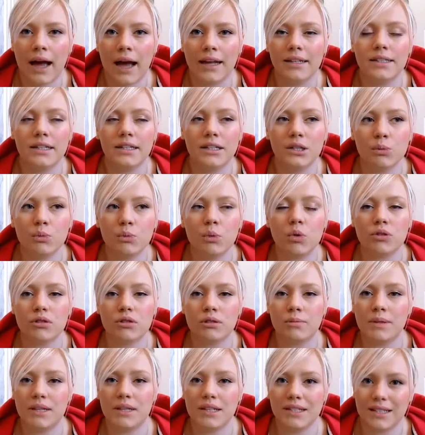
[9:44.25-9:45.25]
I didn't want
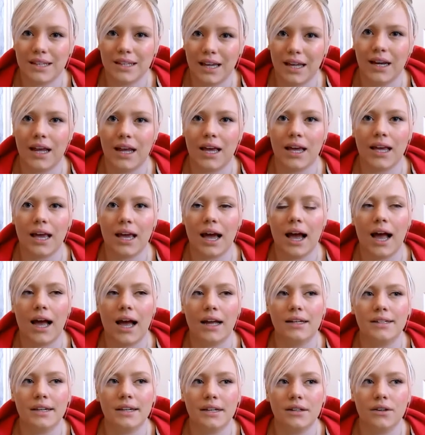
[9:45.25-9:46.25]
to be skinny,
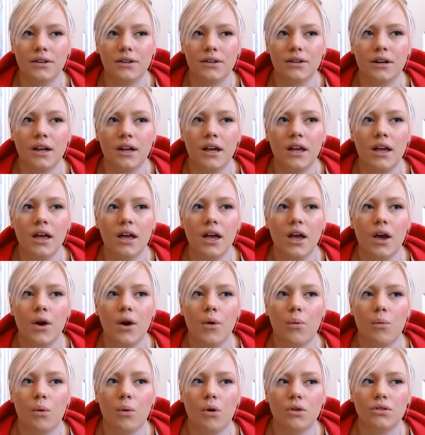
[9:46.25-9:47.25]
I didn't
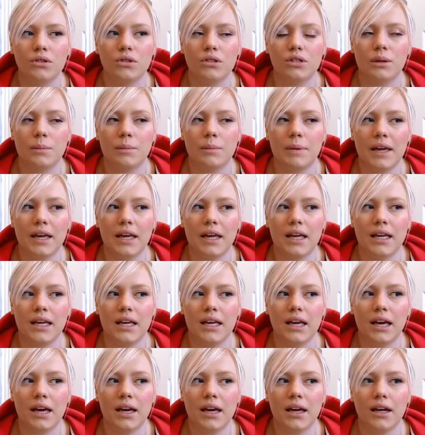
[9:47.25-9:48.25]
want to
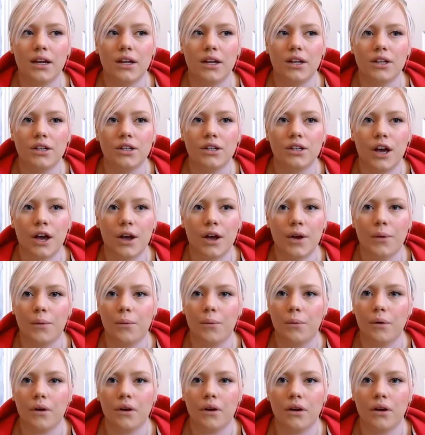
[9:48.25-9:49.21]
be, you know,